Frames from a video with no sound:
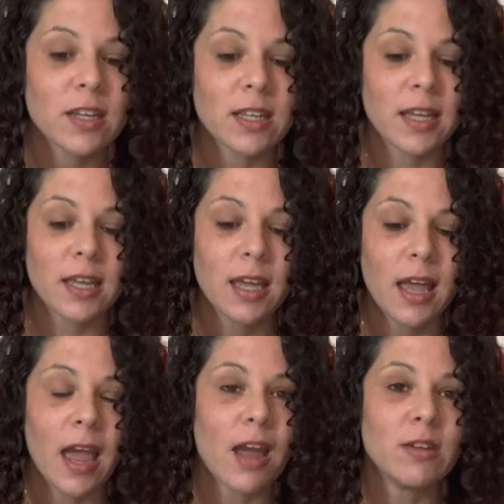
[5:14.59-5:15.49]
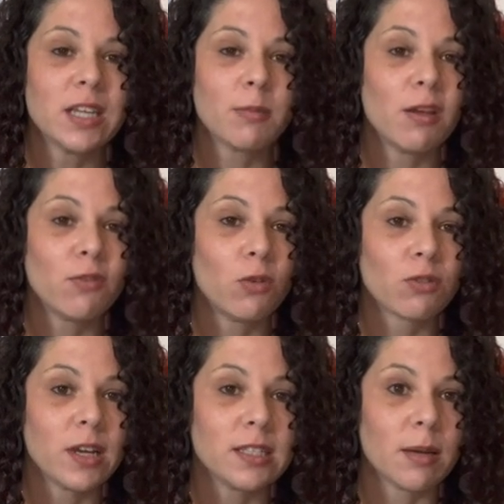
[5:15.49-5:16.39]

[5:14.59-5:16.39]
Like every time my phone rings,